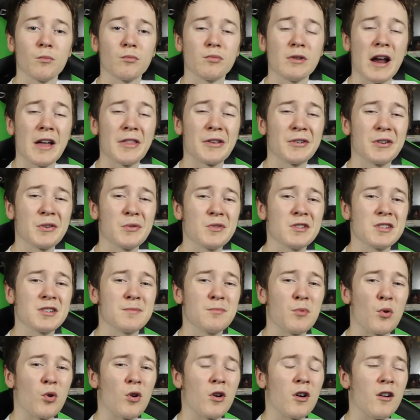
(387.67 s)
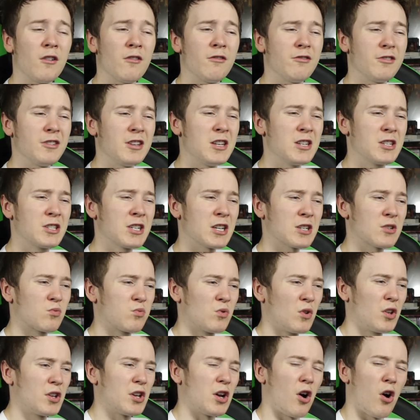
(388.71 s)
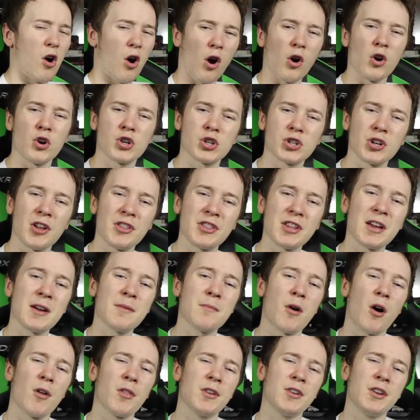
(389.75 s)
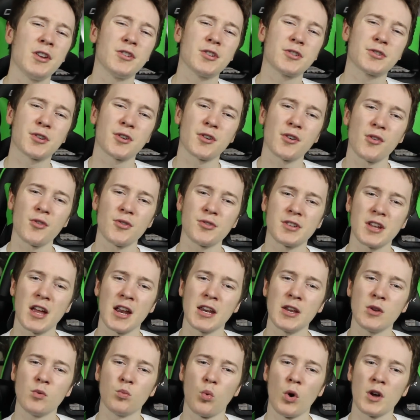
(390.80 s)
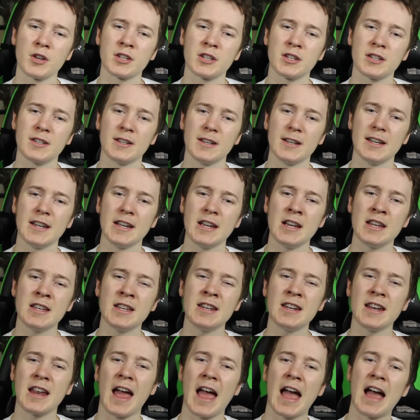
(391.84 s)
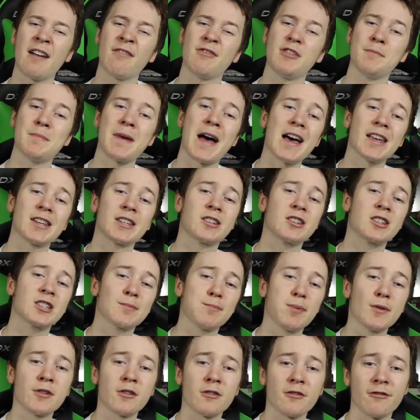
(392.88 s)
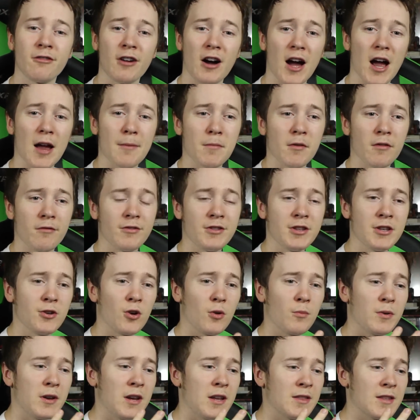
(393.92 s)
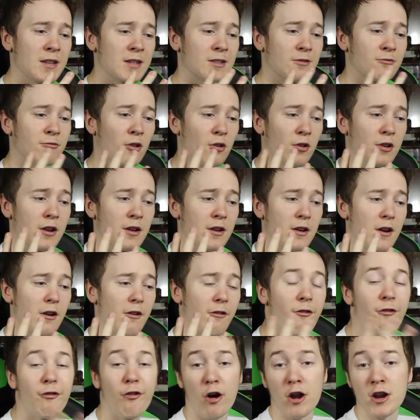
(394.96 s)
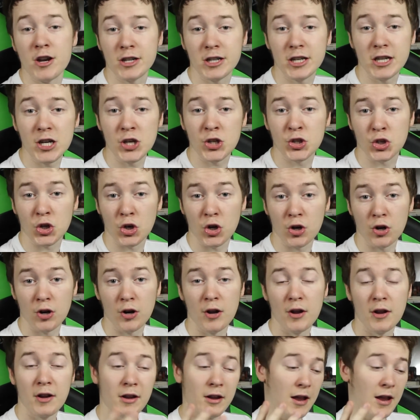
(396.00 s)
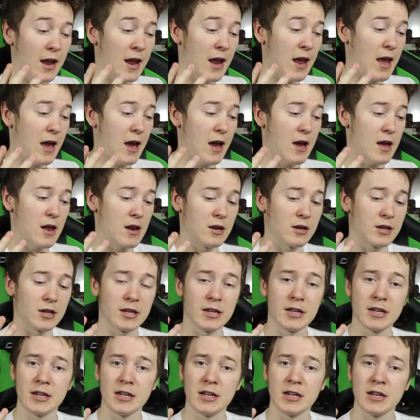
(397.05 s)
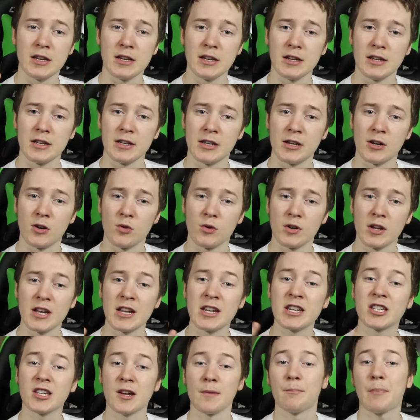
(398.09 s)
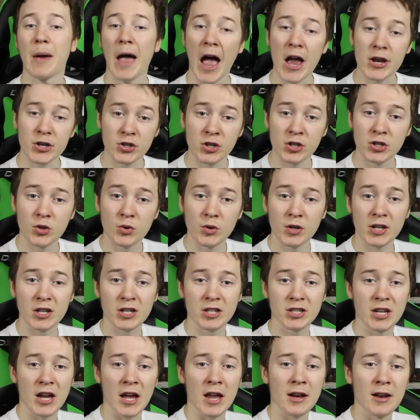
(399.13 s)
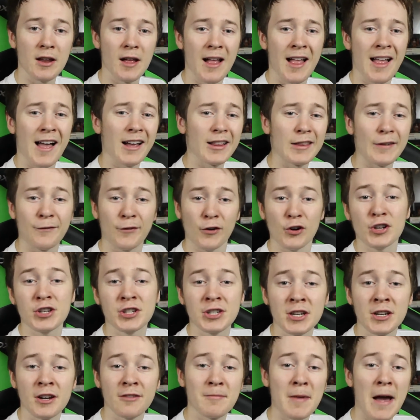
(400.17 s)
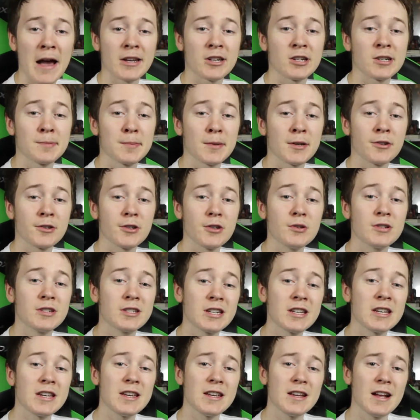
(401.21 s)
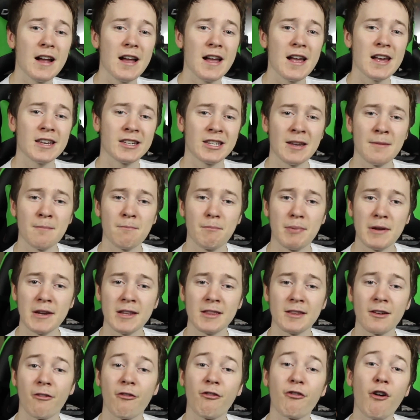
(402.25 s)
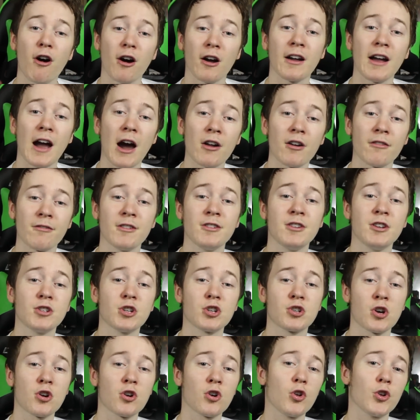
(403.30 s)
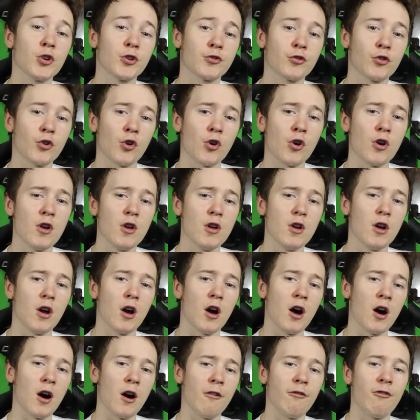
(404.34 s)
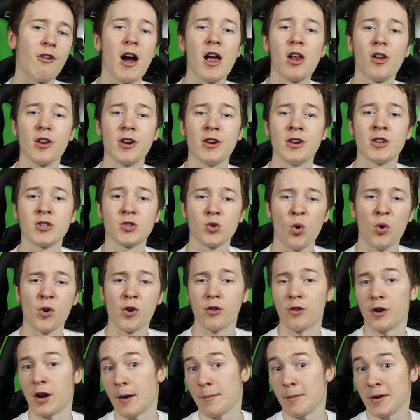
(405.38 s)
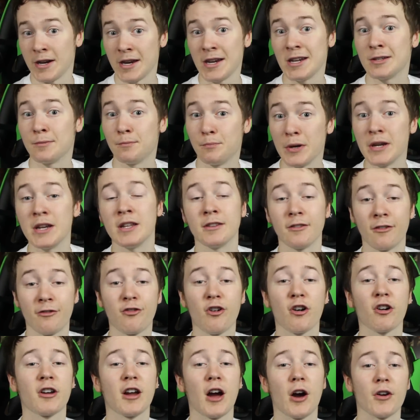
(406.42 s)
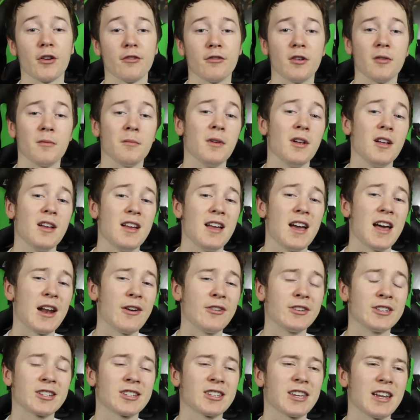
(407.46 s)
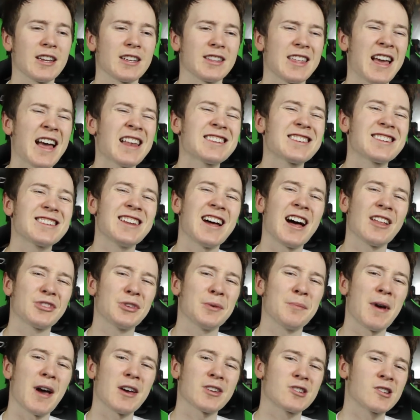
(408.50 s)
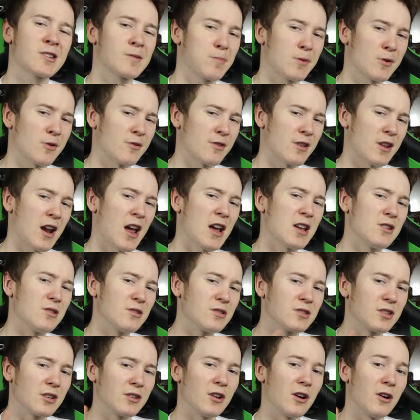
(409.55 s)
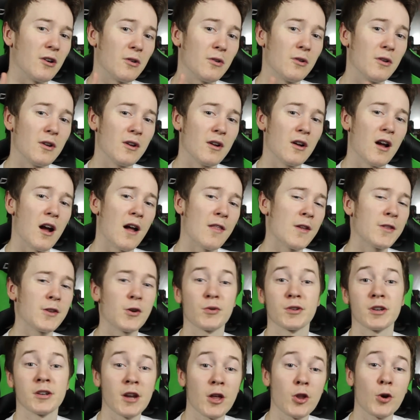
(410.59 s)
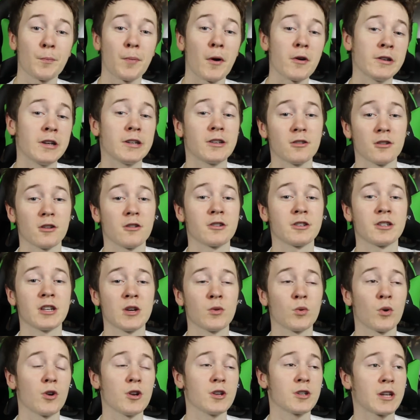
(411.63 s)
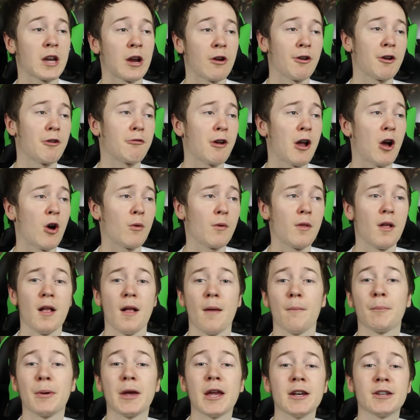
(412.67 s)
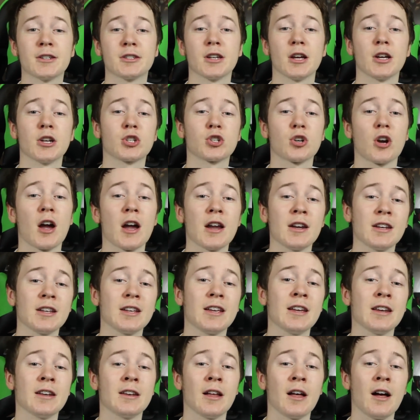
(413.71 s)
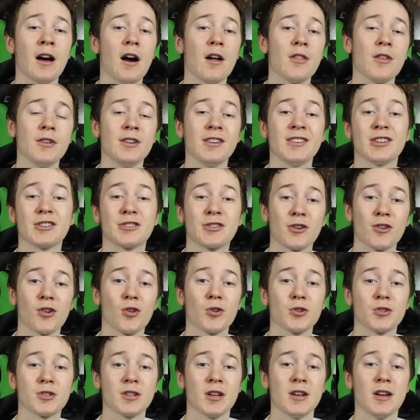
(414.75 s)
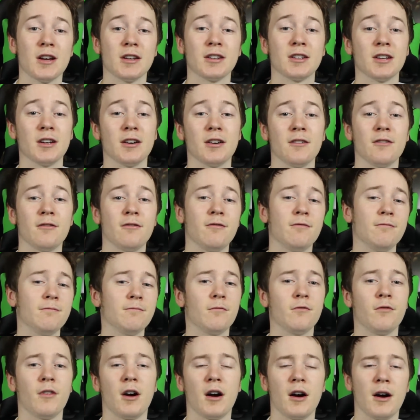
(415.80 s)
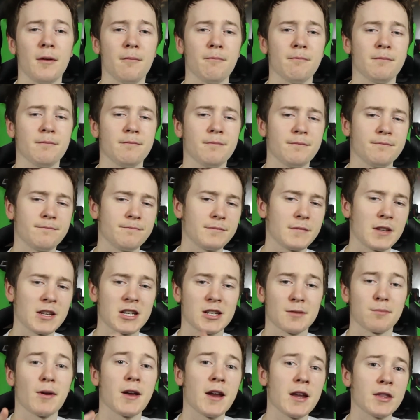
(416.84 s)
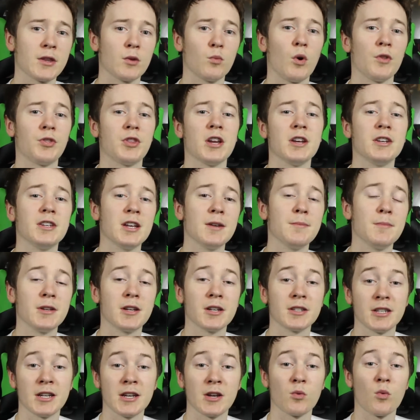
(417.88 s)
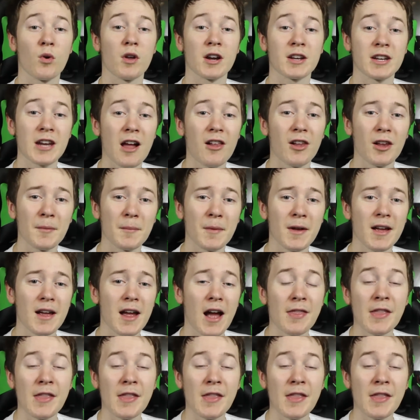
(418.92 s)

Rather, it was more of he's just really harsh on them, on the Ninja Turtles, and he didn't have the Master Splinter vibe of, you know, being this really fun teacher, and he, you know, is compassionate to an extent. Like, the first scene of Master Splinter you see is him beating the fuck out of the Ninja Turtles for violating his order, and I mean, he's beating the fuck out of them. And I was just like, that's not the Master Splinter that I used to know. And then there was another particular scene where he's carrying around pizza trying to get the Ninja Turtles to explain what they did because they didn't want to tell him.